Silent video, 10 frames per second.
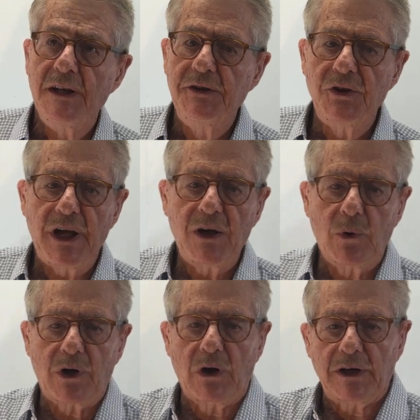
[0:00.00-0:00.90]
Today
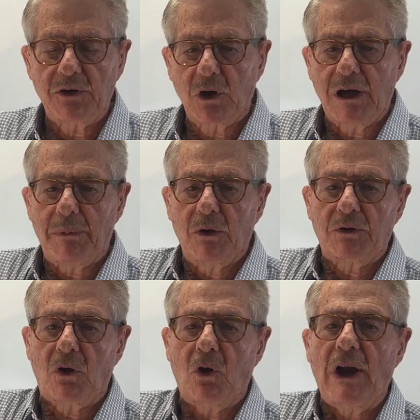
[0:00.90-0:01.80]
we're going to talk
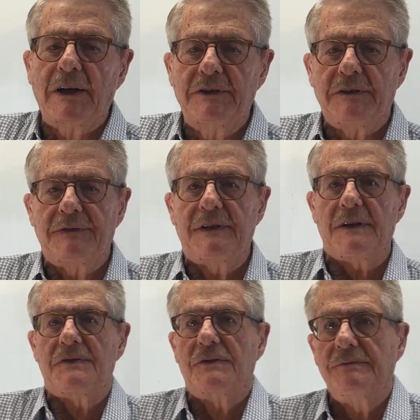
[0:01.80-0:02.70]
about connective
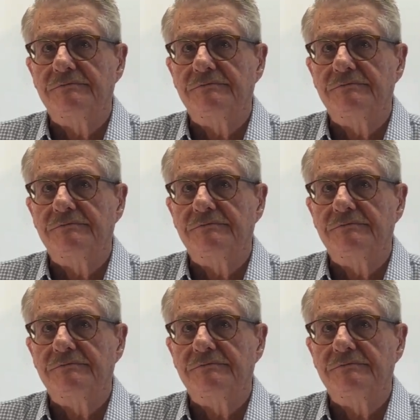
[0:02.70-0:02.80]
tissue.